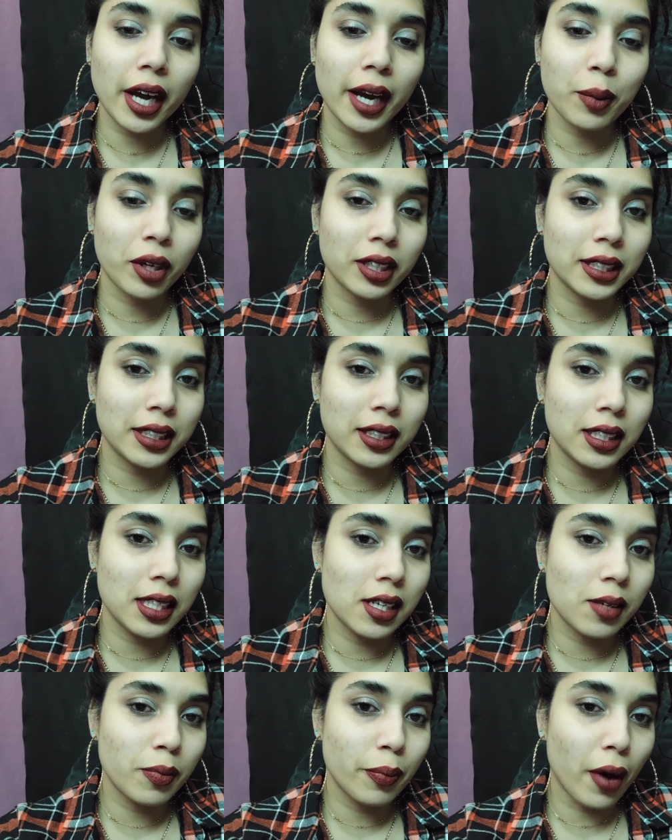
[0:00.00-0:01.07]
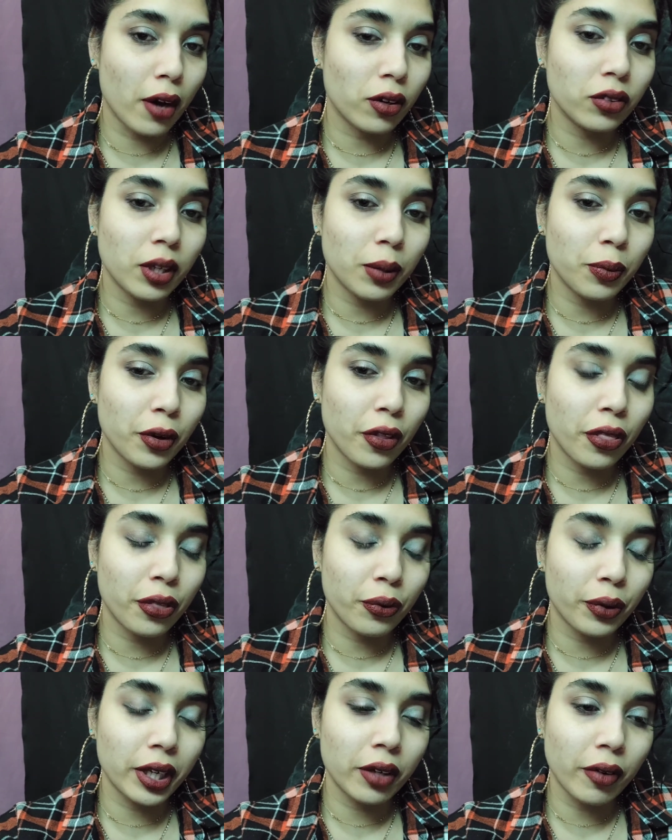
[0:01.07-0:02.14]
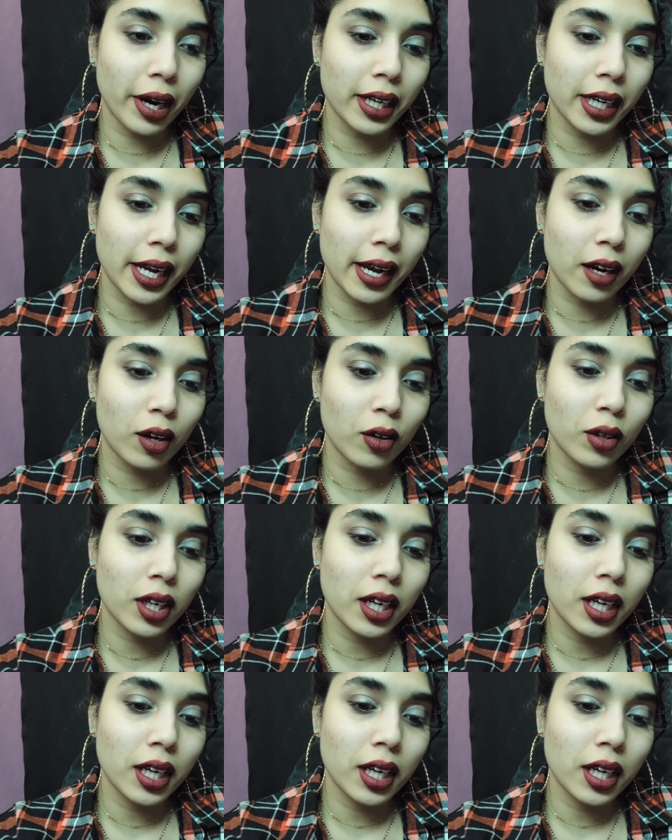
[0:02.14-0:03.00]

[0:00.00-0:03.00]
I'm on bottle number three right now.